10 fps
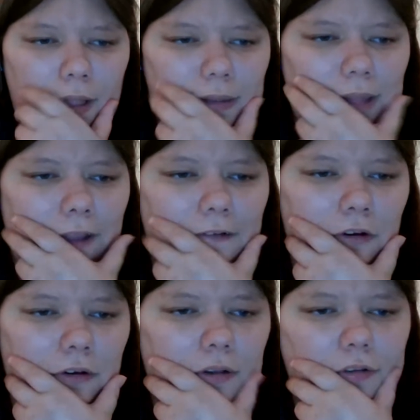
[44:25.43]
Light
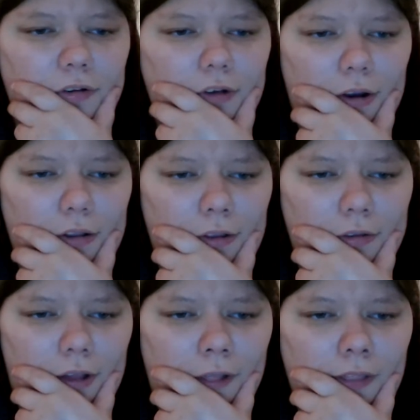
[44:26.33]
turned into
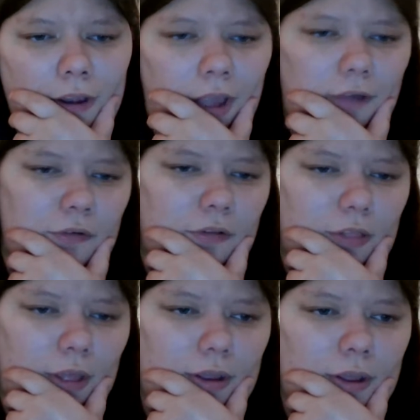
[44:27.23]
darkness, and the night grew
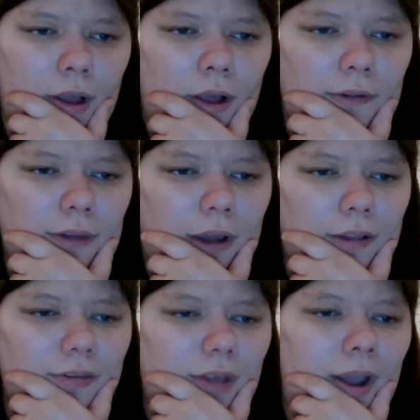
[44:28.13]
thick. Not a
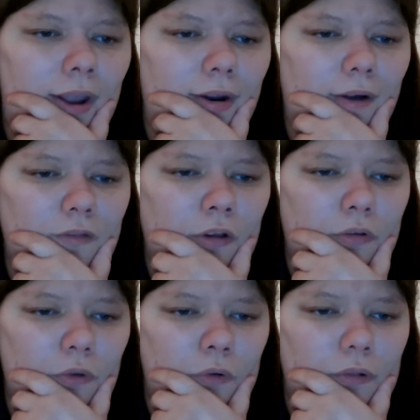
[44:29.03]
sign of those
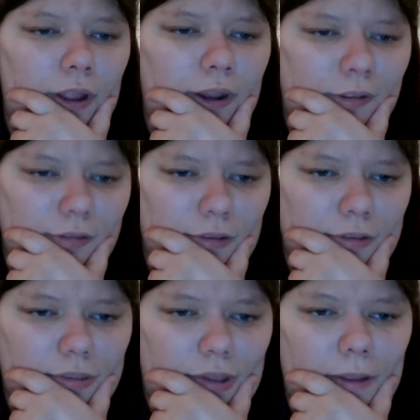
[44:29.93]
old ladies in
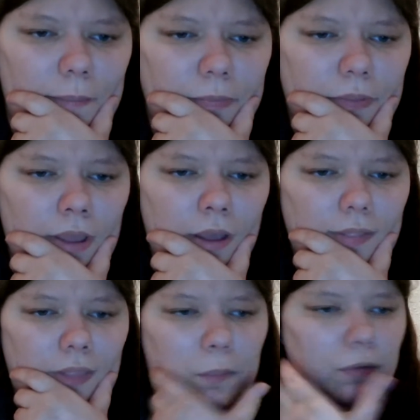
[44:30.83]
sight.
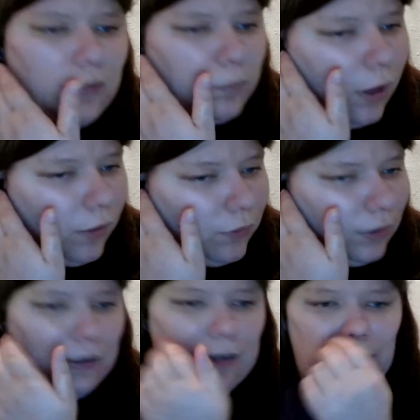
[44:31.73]
They were
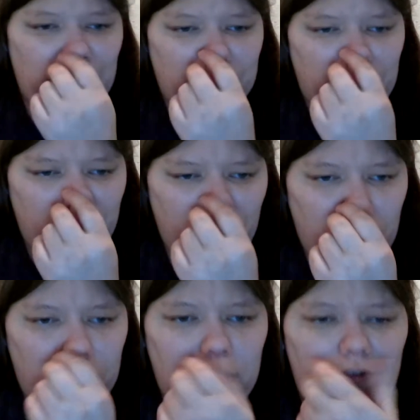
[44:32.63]
surprisingly nice, but
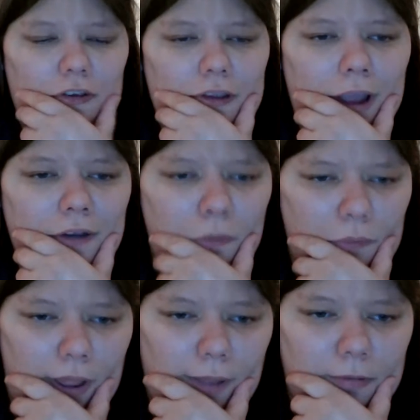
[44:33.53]
super pushy. I don't
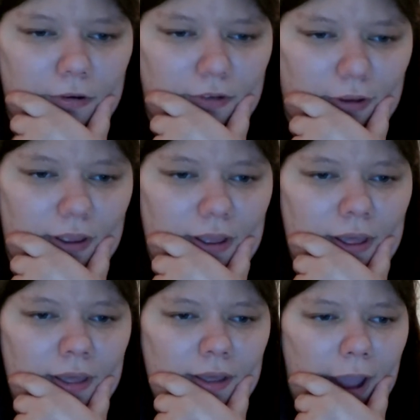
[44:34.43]
like pushy.
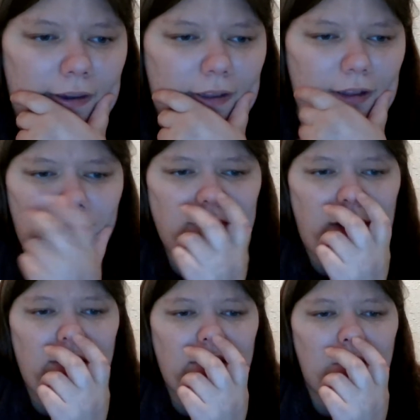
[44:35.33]
I need to
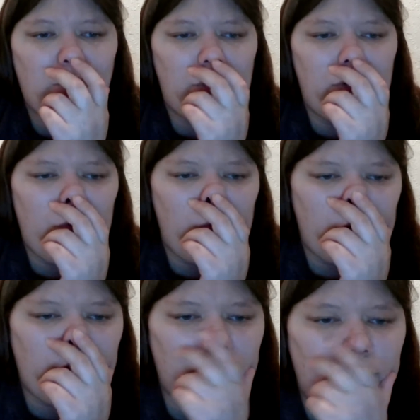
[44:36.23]
find somewhere new,
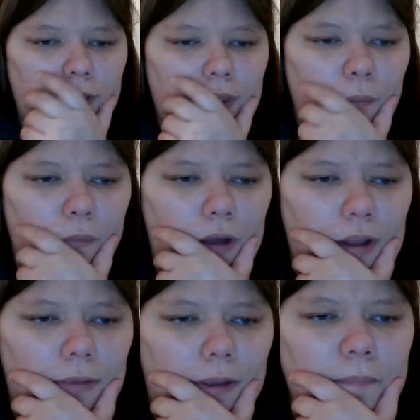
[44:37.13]
or surely they will
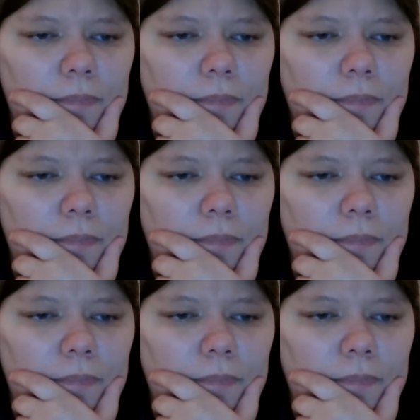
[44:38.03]
find me.